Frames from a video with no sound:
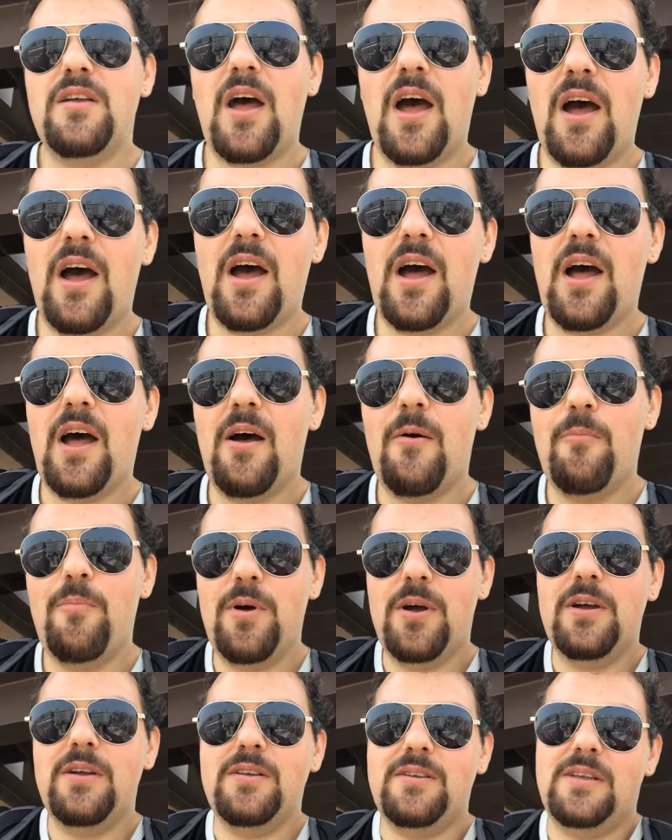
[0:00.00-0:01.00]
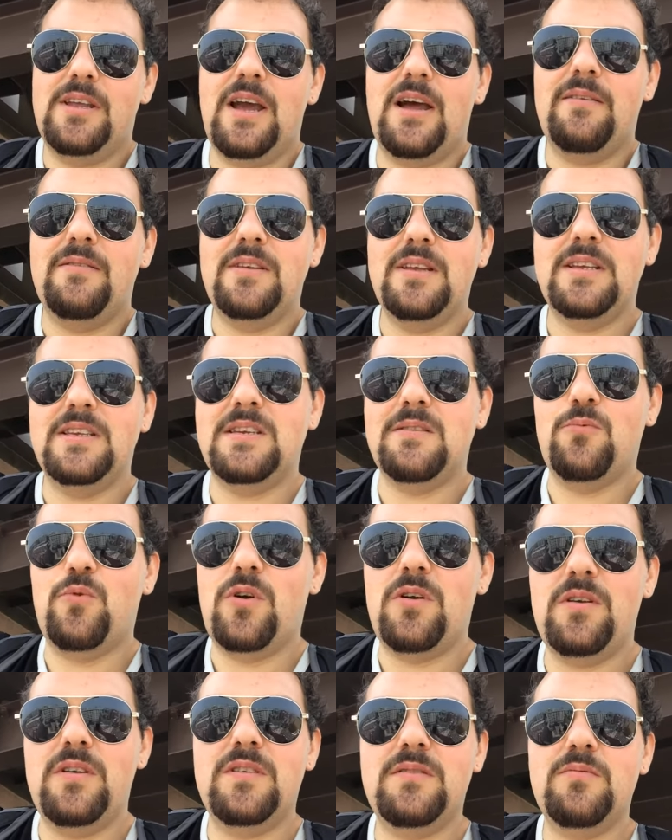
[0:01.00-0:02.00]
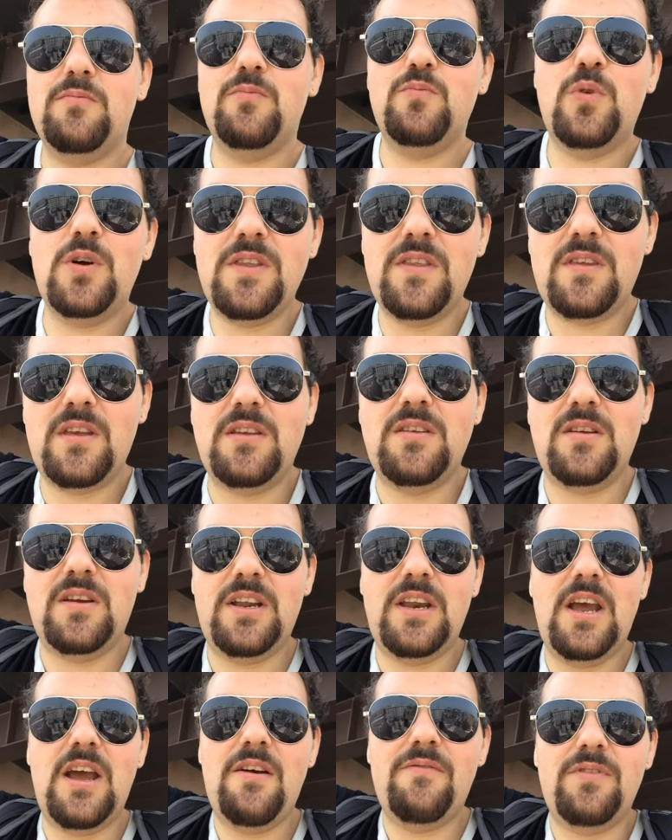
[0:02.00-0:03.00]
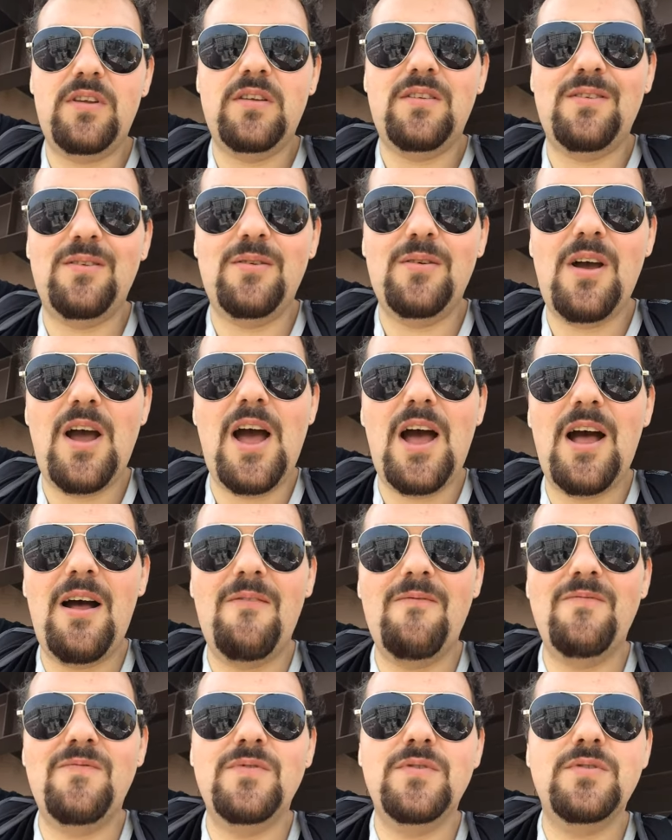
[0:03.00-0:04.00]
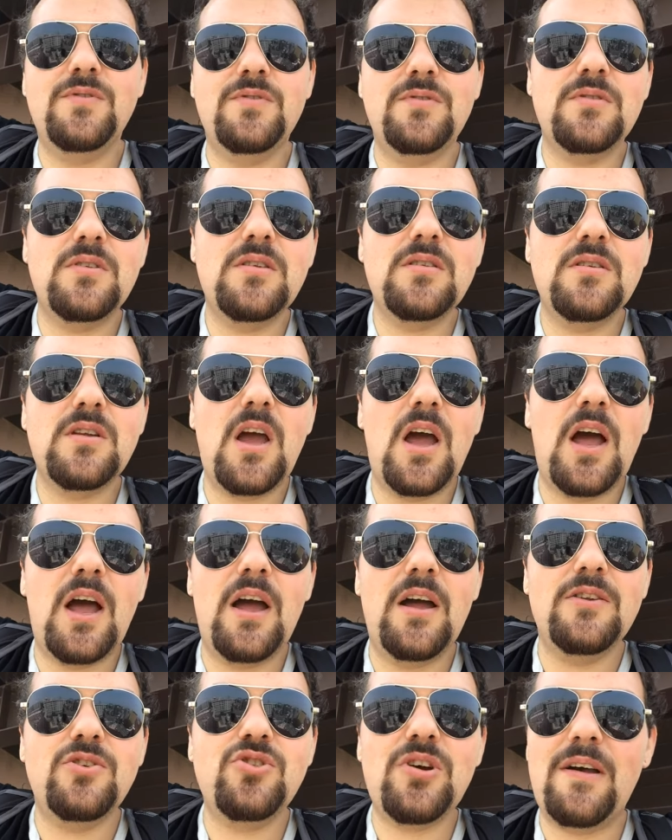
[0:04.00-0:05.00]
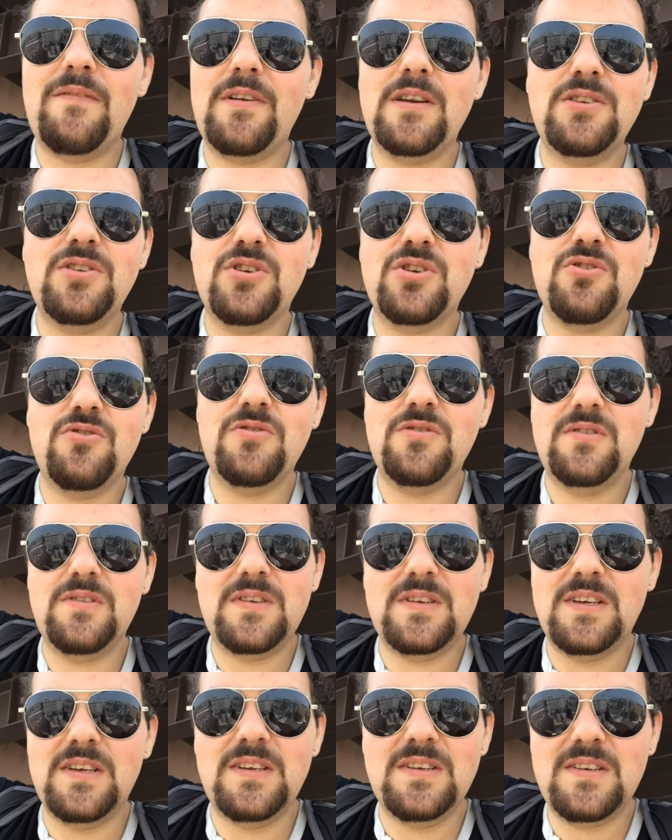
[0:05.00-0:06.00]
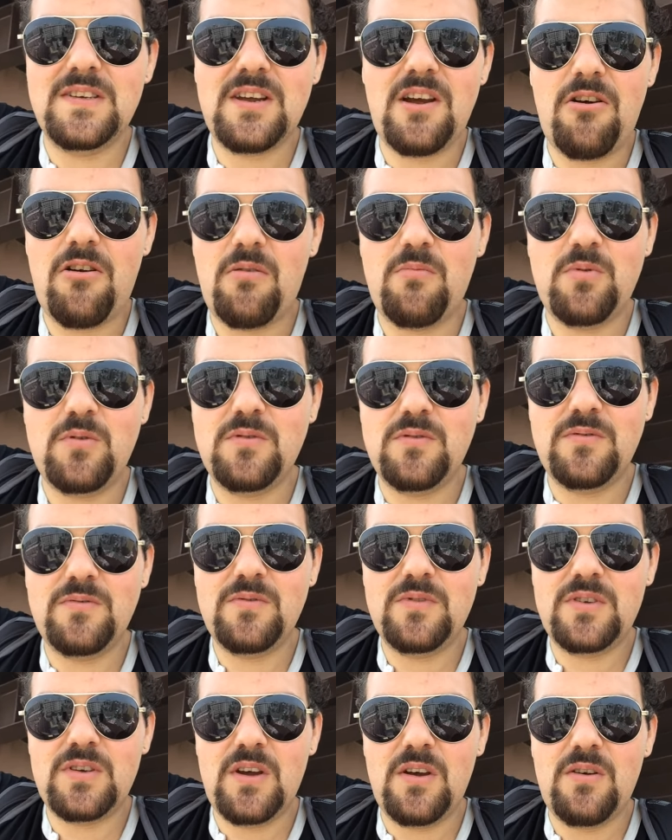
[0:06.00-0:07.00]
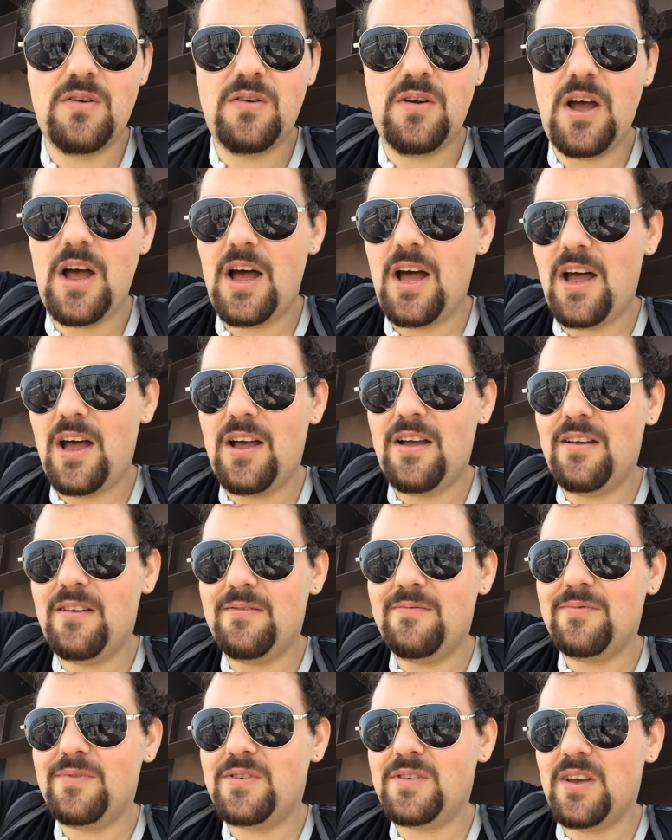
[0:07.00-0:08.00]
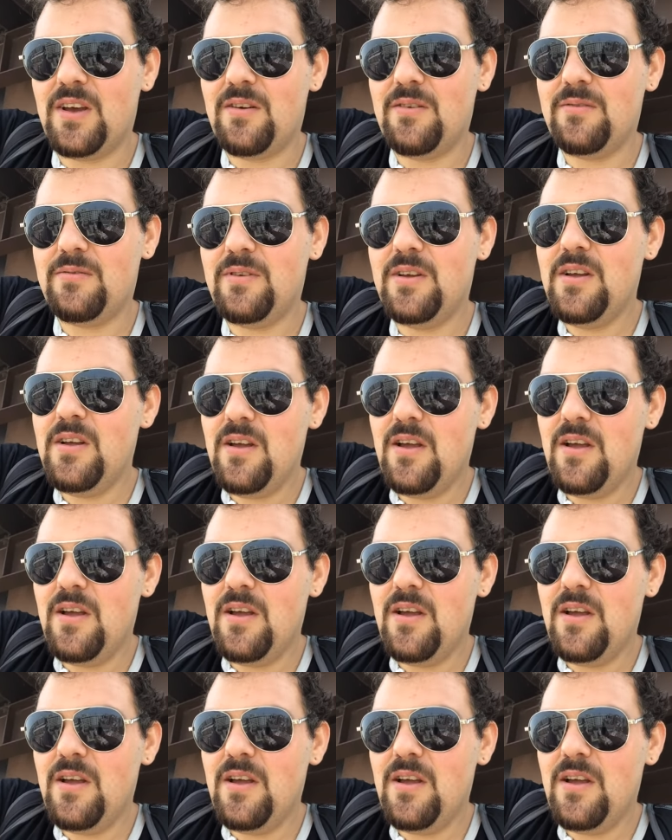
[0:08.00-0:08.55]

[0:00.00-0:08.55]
uh, but yeah, it's a it's one thing you're gonna have to do. Um, uh, travel insurance is terrible, so uh, so